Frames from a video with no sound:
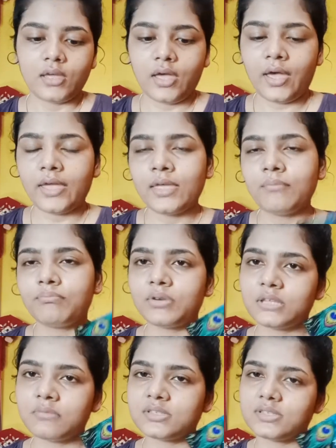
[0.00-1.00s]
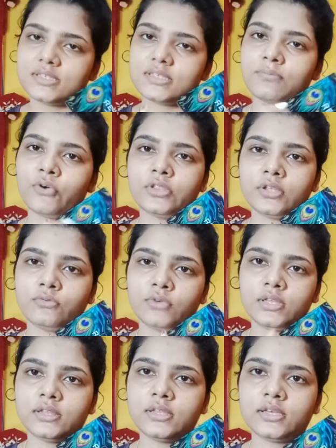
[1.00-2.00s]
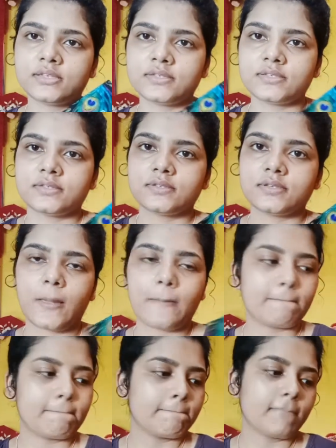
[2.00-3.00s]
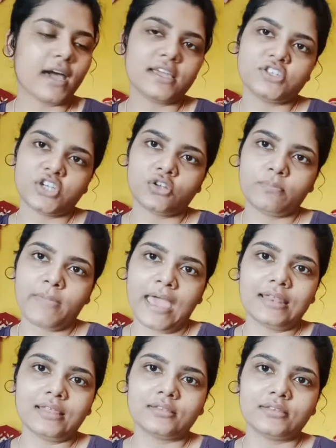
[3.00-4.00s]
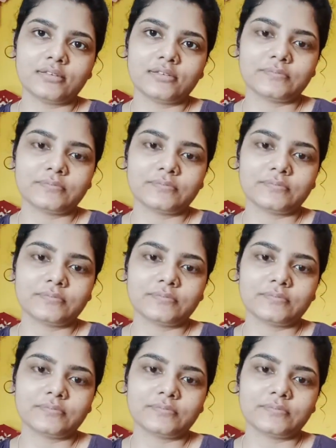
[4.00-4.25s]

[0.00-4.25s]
I am pretty much disappointed with this eyeshadow palette.